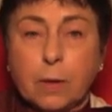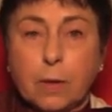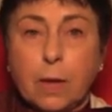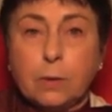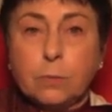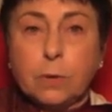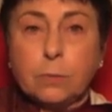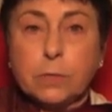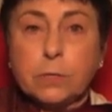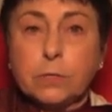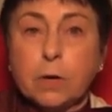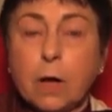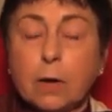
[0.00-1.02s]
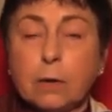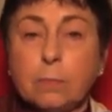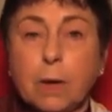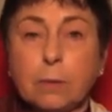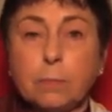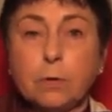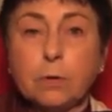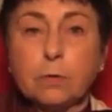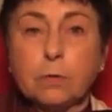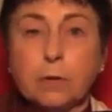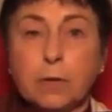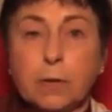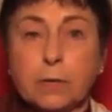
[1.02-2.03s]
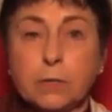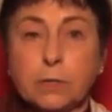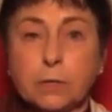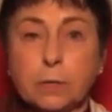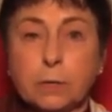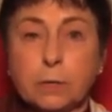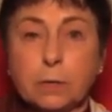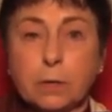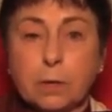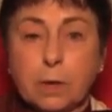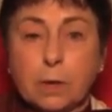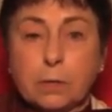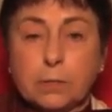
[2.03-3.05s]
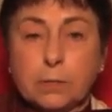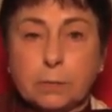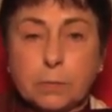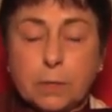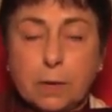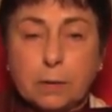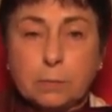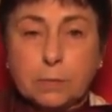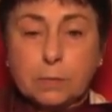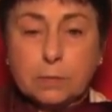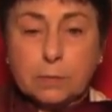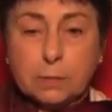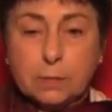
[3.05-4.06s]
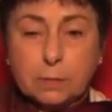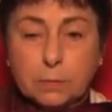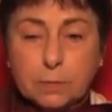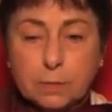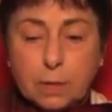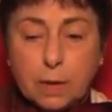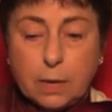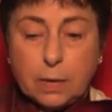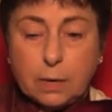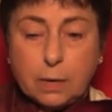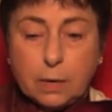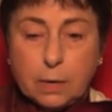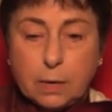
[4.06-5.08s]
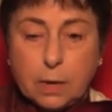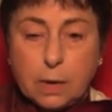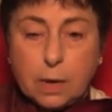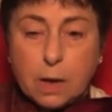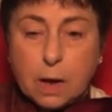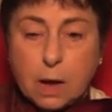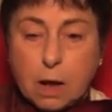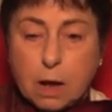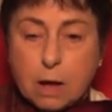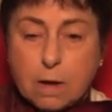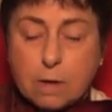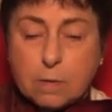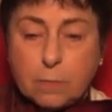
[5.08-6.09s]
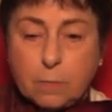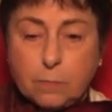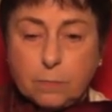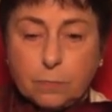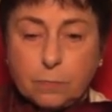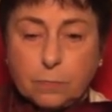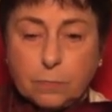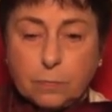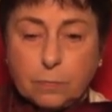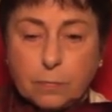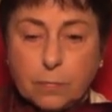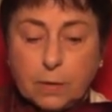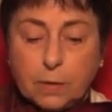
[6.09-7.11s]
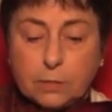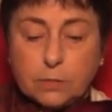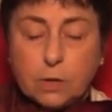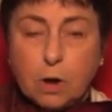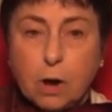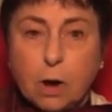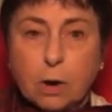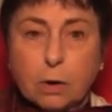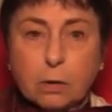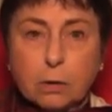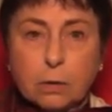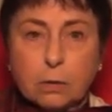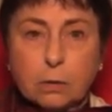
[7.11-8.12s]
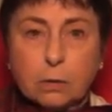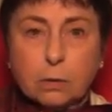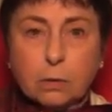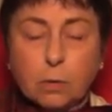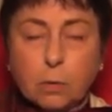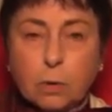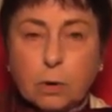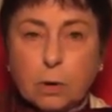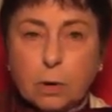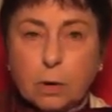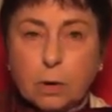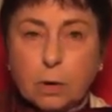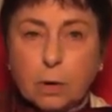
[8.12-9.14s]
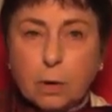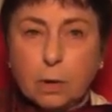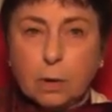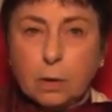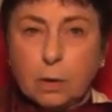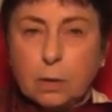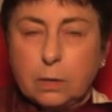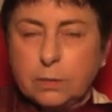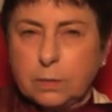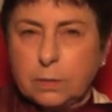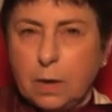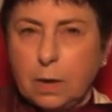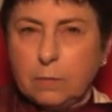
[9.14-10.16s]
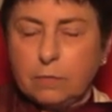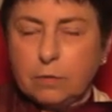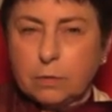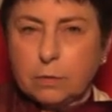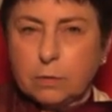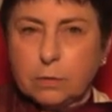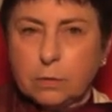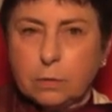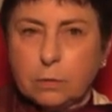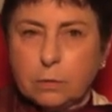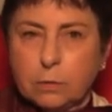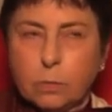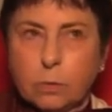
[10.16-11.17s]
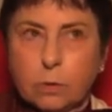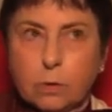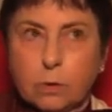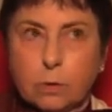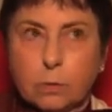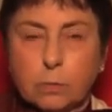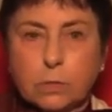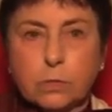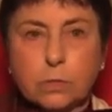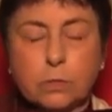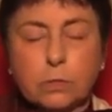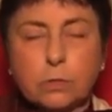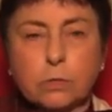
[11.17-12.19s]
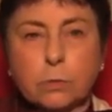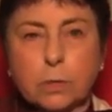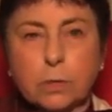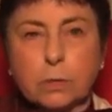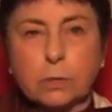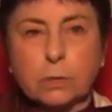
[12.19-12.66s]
And when we talk about purification, sometimes it seems like it's hard, or it's an effort, or we should do it.